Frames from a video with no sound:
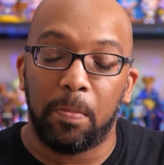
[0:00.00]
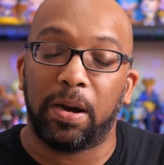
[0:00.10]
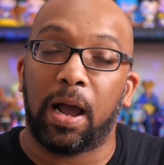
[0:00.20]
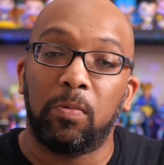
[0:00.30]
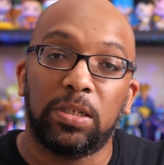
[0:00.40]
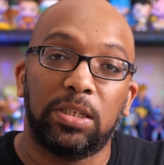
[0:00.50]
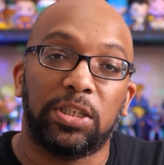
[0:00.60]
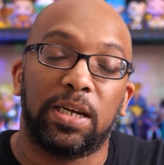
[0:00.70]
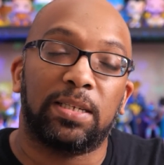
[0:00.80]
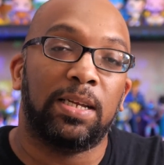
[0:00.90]
But I would
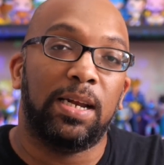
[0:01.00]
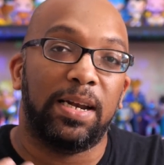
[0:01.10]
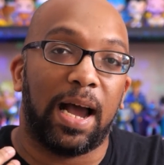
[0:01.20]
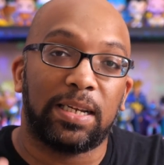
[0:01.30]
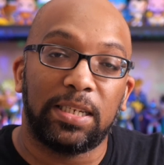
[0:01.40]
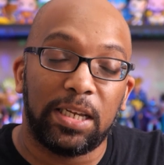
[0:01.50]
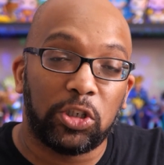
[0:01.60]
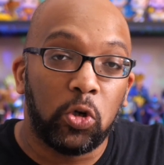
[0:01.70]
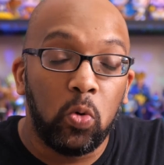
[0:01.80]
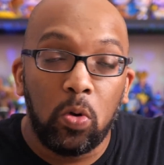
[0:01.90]
suggest not to
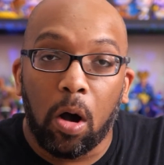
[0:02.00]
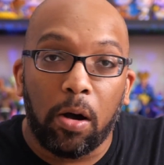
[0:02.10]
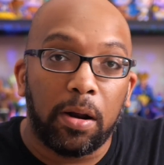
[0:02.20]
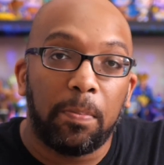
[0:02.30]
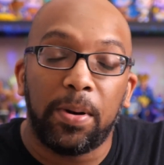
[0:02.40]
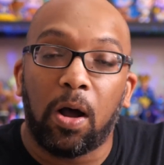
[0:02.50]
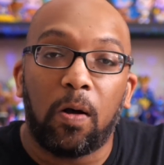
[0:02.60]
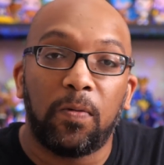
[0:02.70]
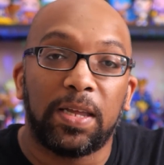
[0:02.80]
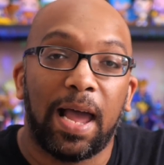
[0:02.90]
get too caught up in
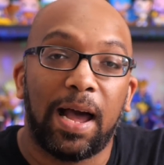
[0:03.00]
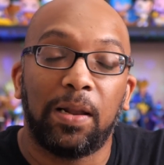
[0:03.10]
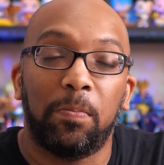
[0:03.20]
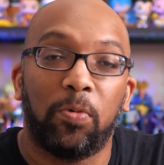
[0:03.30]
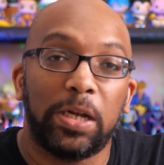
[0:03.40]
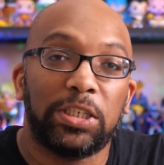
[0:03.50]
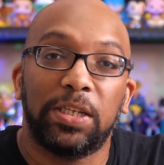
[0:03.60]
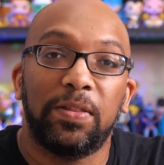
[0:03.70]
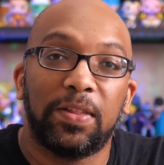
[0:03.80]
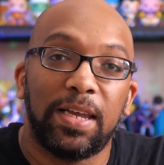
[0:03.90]
all the
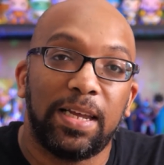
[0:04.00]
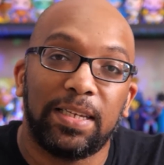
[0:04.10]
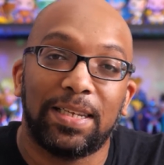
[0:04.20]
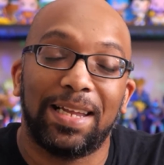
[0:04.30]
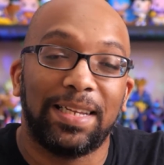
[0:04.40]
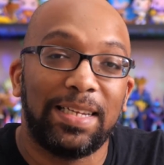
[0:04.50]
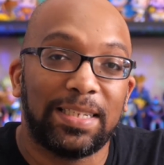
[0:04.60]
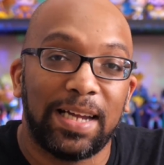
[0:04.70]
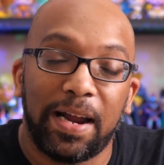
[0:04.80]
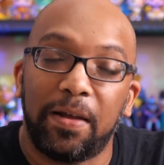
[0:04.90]
calibration things, at
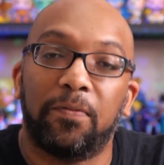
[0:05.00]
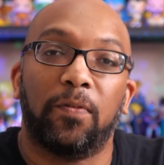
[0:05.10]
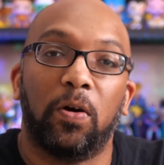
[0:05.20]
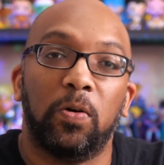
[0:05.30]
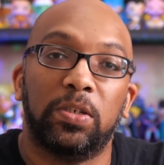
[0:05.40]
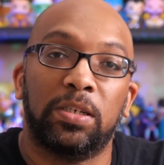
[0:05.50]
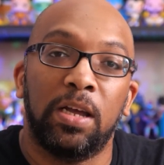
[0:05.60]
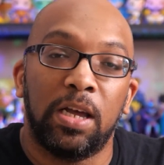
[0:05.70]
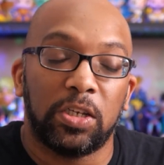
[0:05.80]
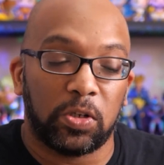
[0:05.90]
least not at first,
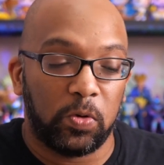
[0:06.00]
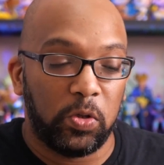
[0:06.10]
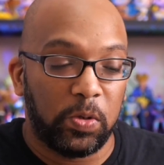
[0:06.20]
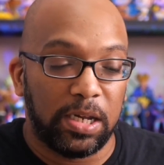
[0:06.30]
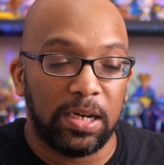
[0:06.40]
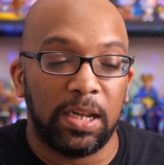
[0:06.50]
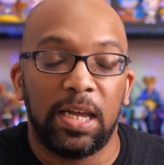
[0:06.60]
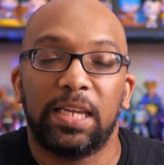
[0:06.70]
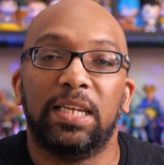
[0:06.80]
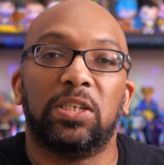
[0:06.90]
so you can
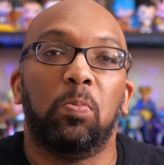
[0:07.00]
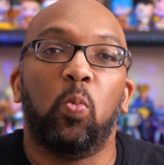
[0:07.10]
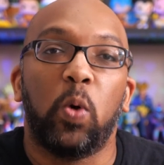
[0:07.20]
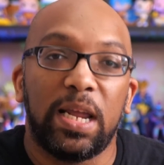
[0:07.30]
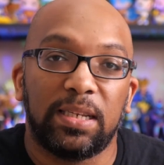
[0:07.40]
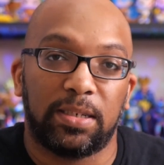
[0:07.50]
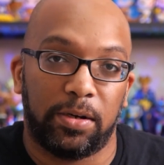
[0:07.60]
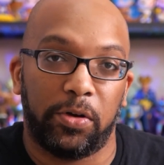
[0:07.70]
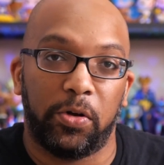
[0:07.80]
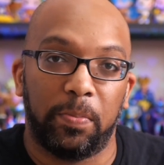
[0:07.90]
get some wins
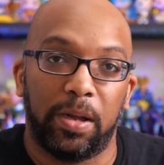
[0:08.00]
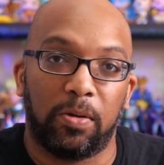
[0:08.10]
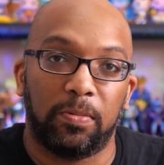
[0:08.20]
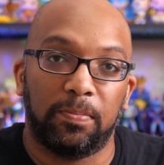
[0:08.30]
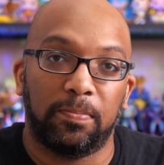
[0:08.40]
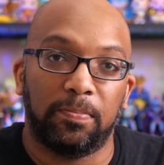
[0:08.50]
under your belt.